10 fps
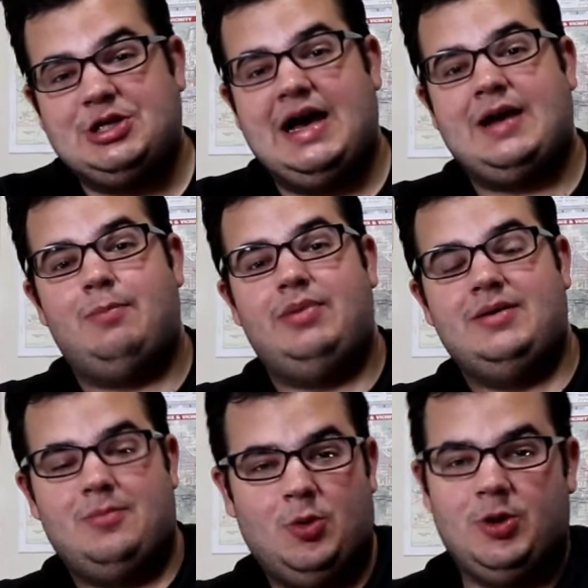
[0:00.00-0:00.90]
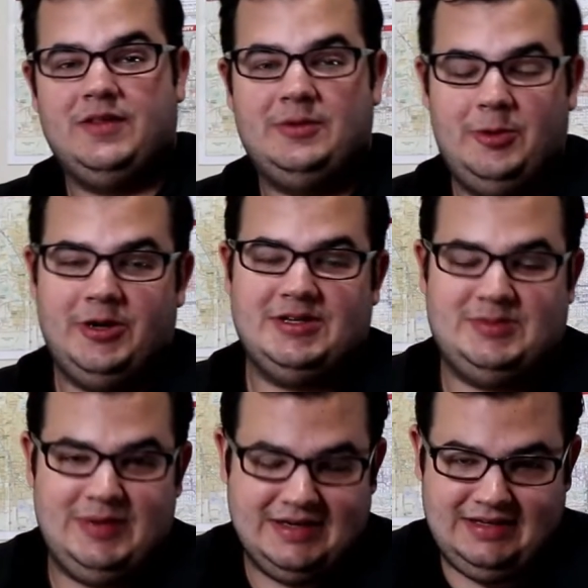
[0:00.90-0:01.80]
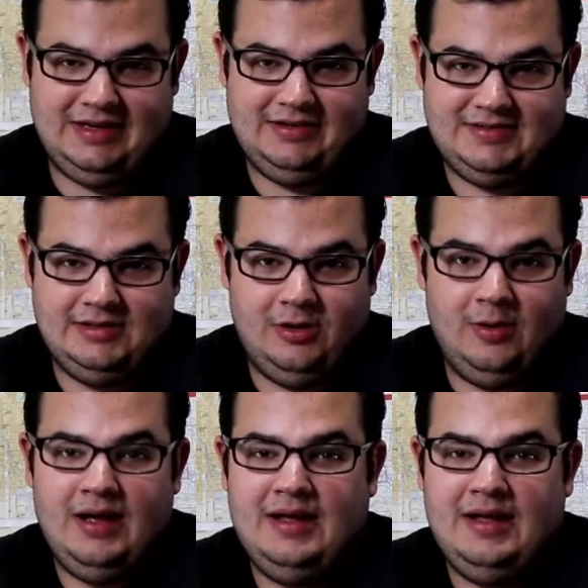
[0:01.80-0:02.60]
got a bit more than we were expecting. So